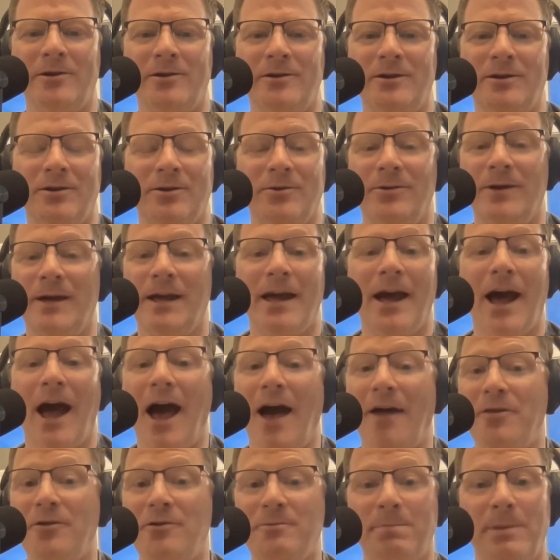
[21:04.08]
to do.
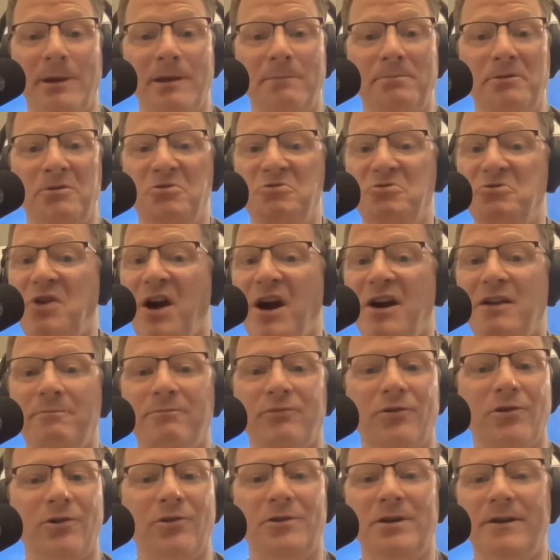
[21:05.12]
Other people who aren't
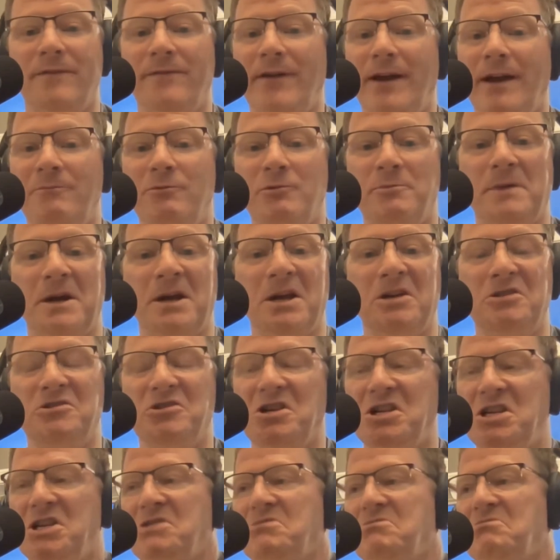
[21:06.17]
prone to
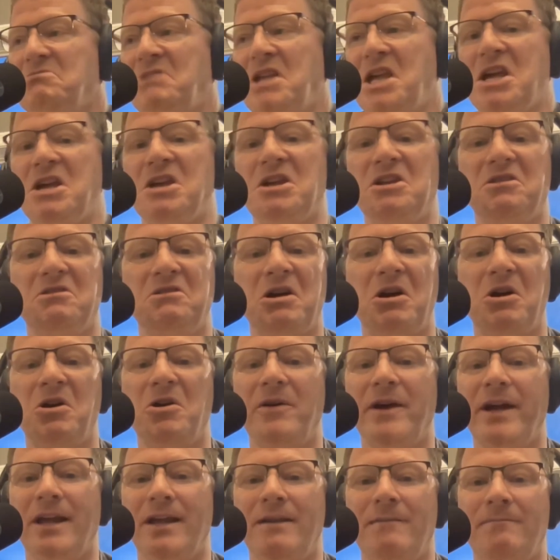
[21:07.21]
fibromyalgia, they could
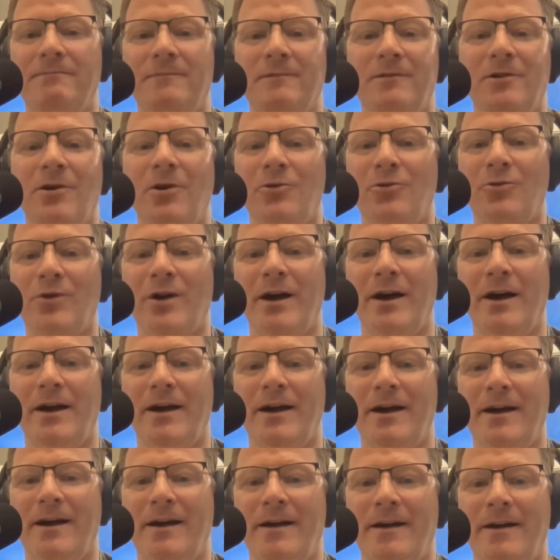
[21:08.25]
go to
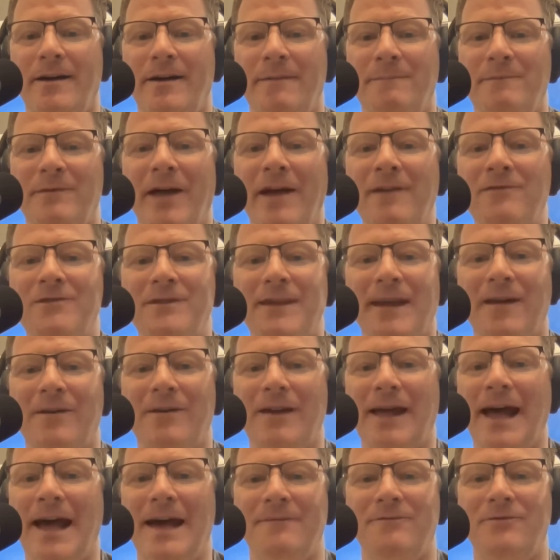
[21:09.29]
a lifestyle
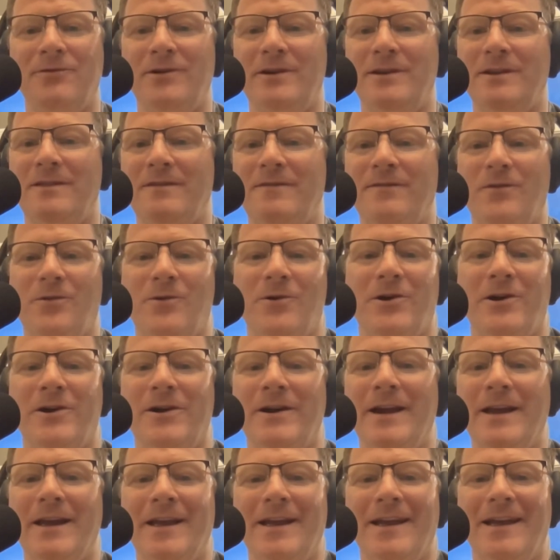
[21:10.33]
conference
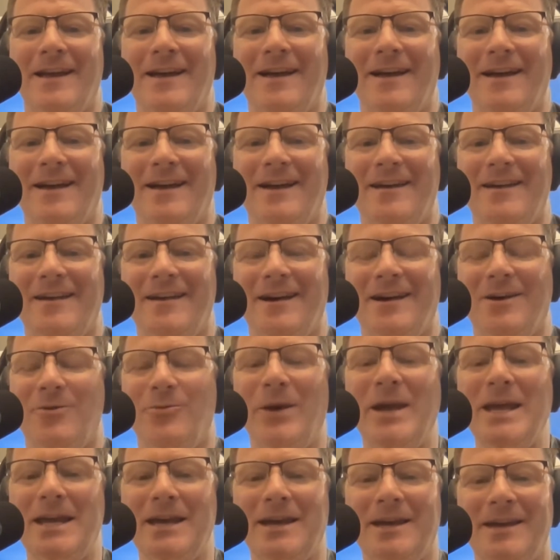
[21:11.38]
for a
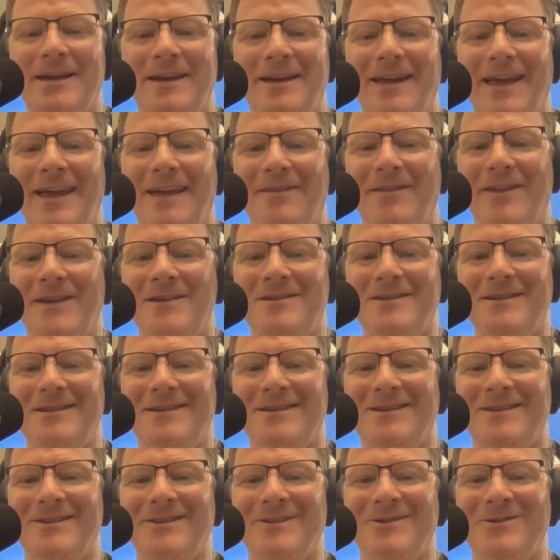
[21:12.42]
week and listen
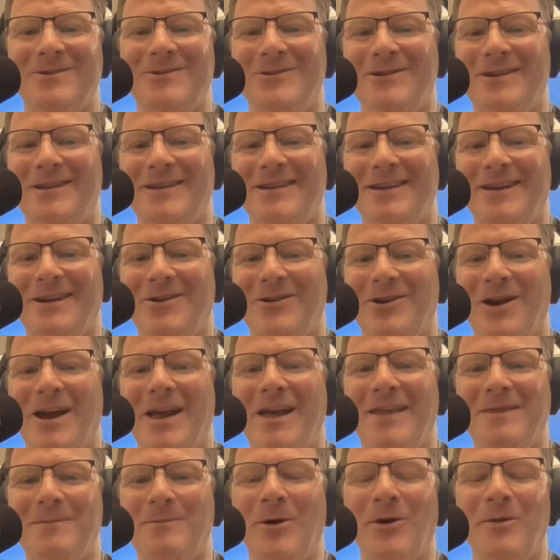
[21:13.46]
to,
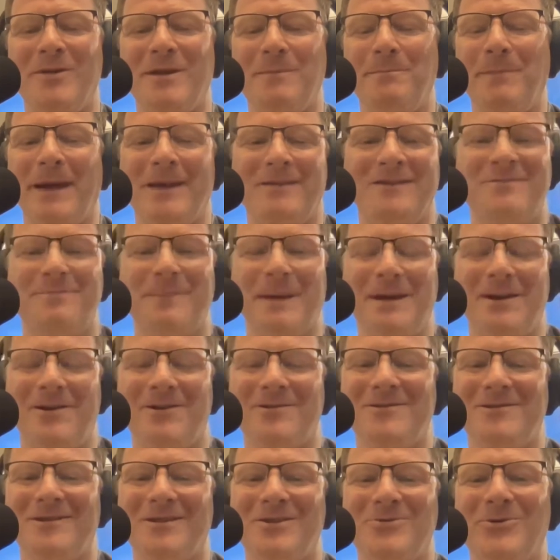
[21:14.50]
the best
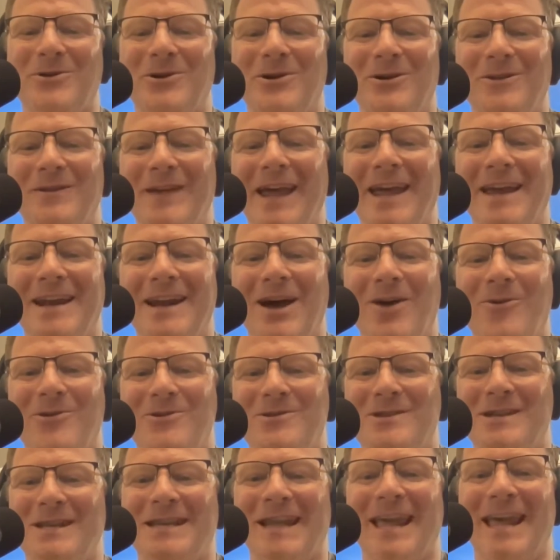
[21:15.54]
speakers in the world 8
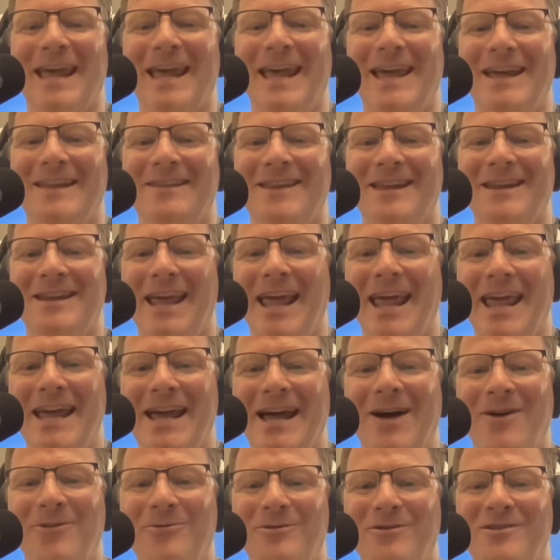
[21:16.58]
hours a day and then hang
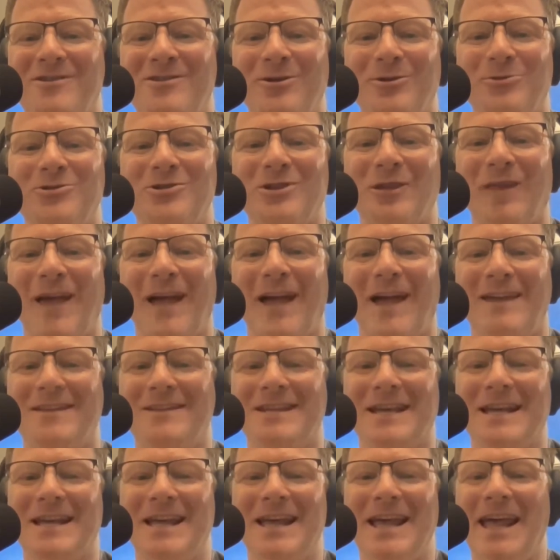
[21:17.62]
out and
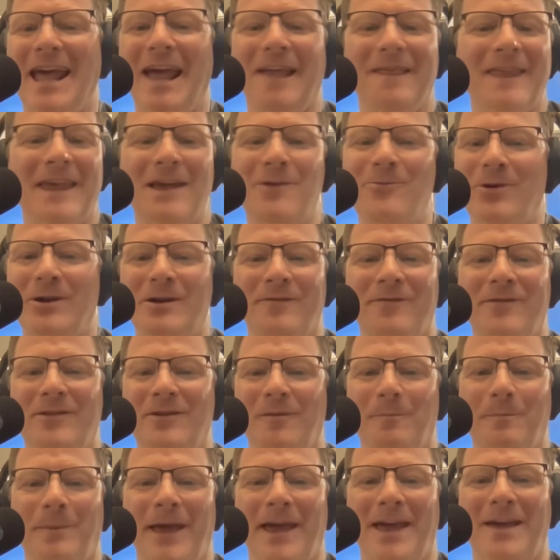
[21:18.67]
socialize, and they wouldn't
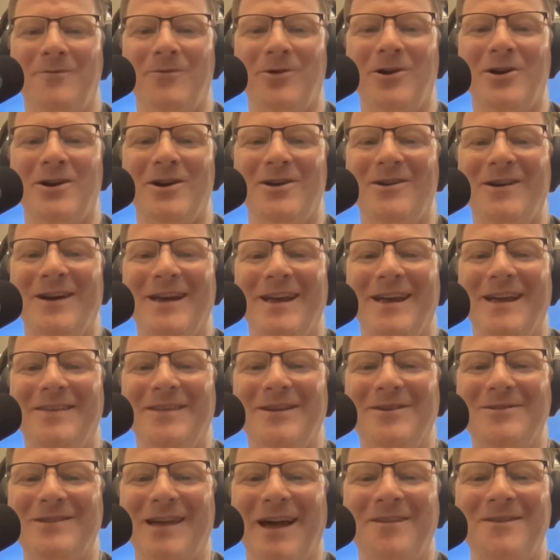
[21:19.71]
feel pain. Where
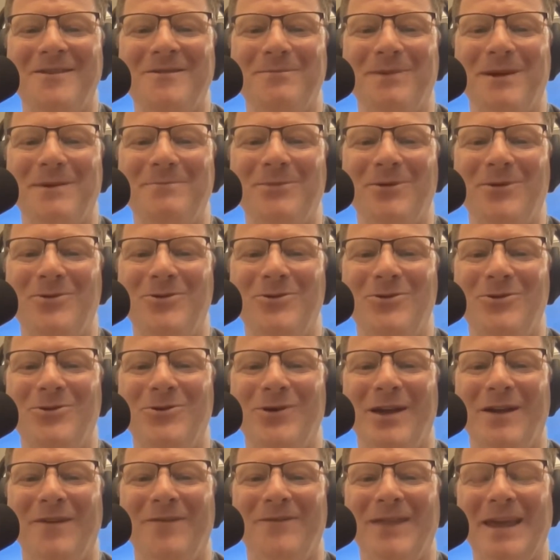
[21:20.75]
there's other people who,
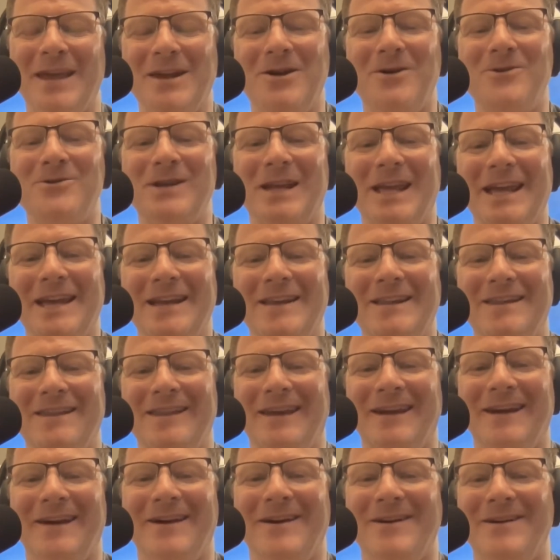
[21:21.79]
if they don't get
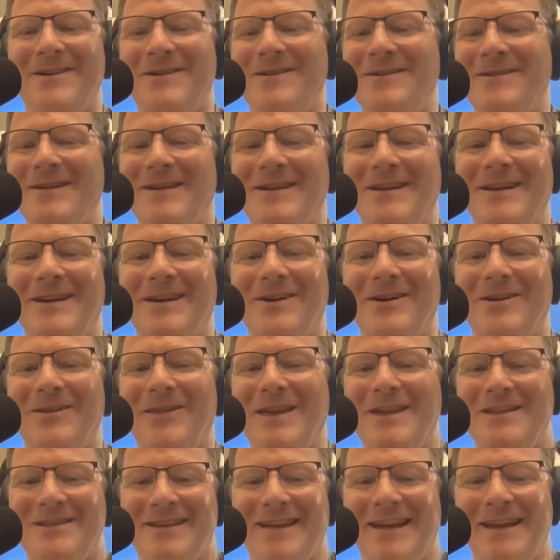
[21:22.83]
their, at
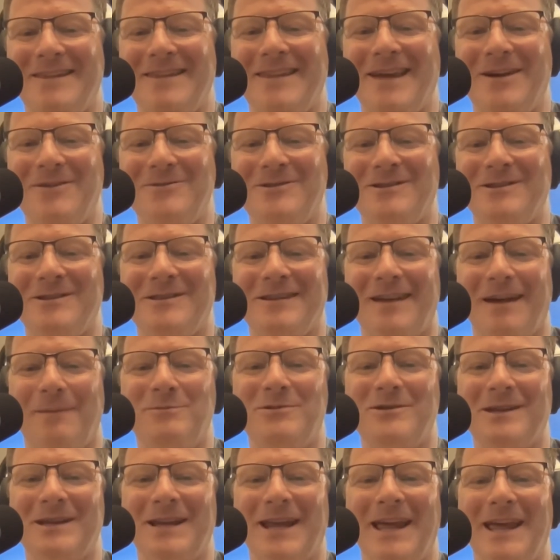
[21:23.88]
least 10,000
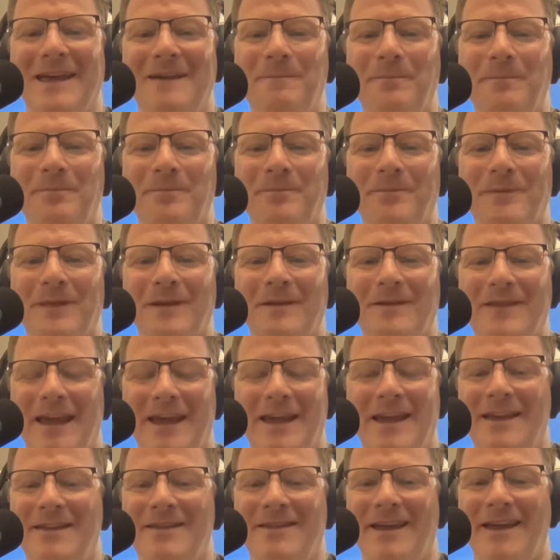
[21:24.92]
steps a day,
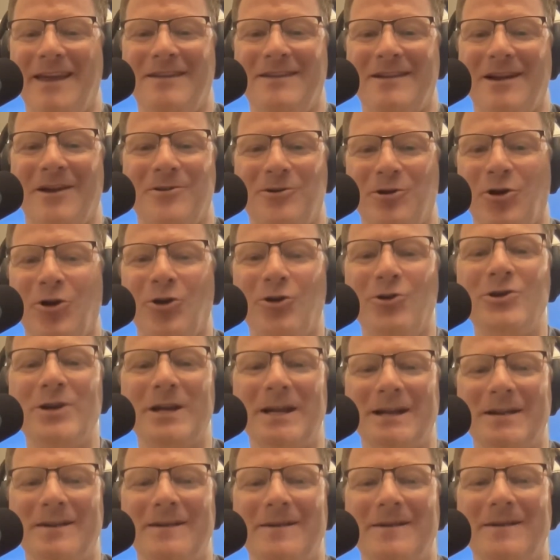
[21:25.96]
they start
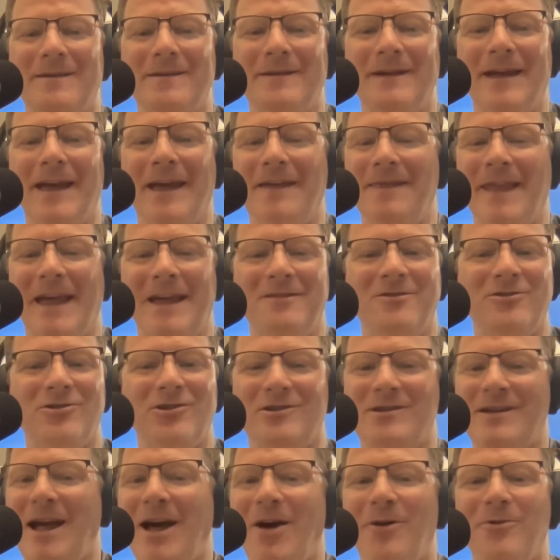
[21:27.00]
hurting. And that's
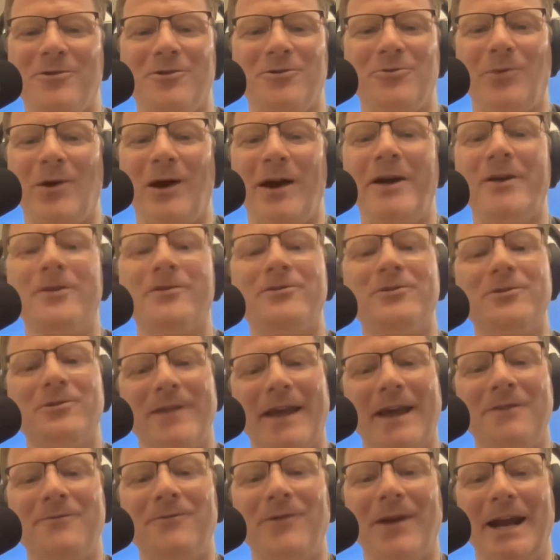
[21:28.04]
just how they're wired. So
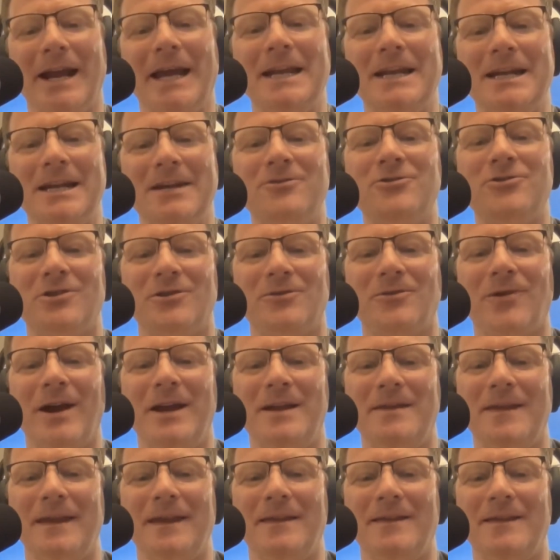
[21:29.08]
that recognition,
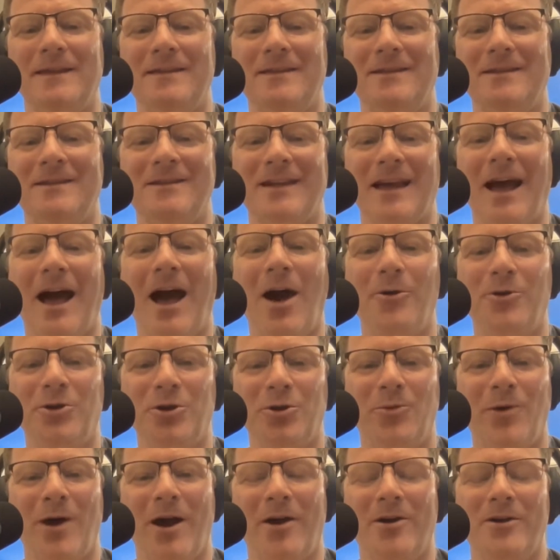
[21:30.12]
right, that this is how
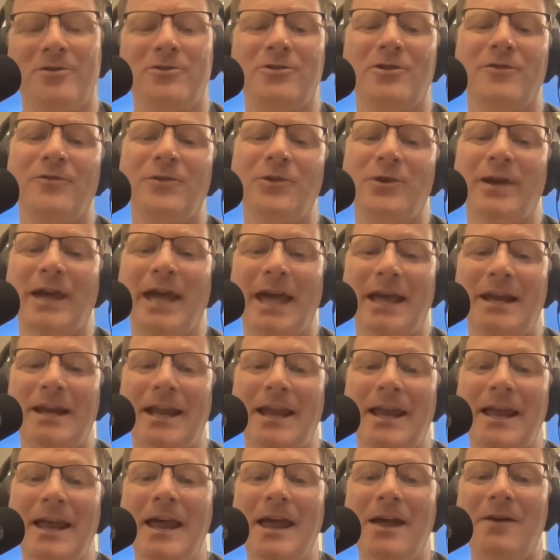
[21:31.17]
you are. And so if you can
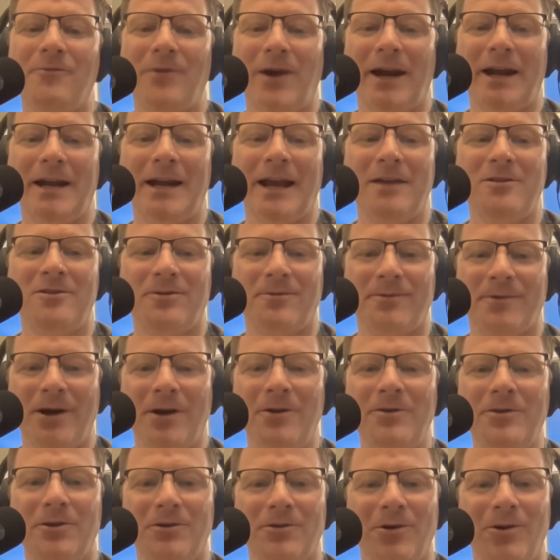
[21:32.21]
recognize
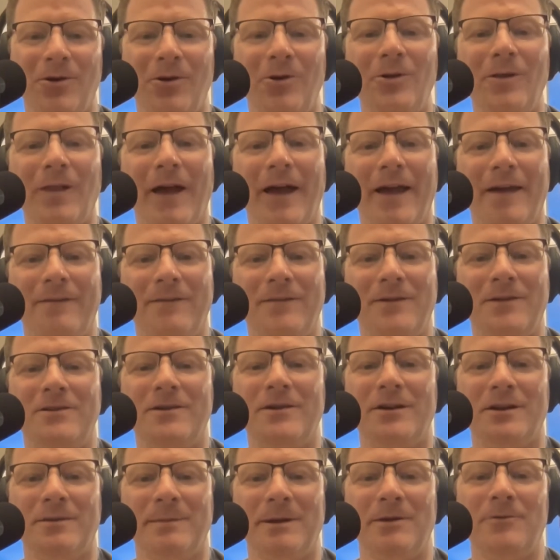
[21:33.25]
throughout your whole life, it's
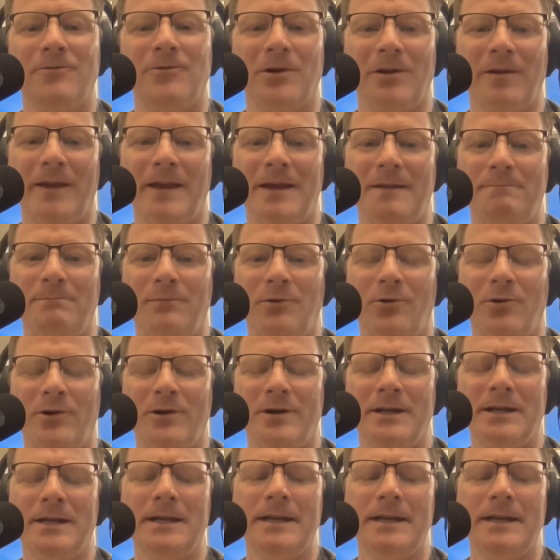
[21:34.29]
going to be really important.